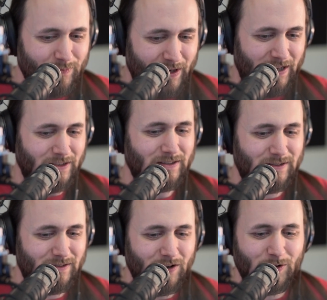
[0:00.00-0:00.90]
and
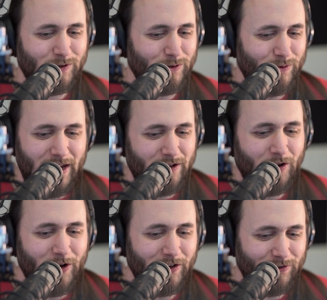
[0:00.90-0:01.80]
also that
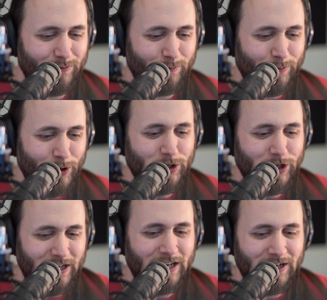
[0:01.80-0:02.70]
noise
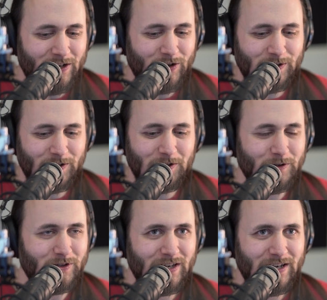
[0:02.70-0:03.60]
pushing in on you.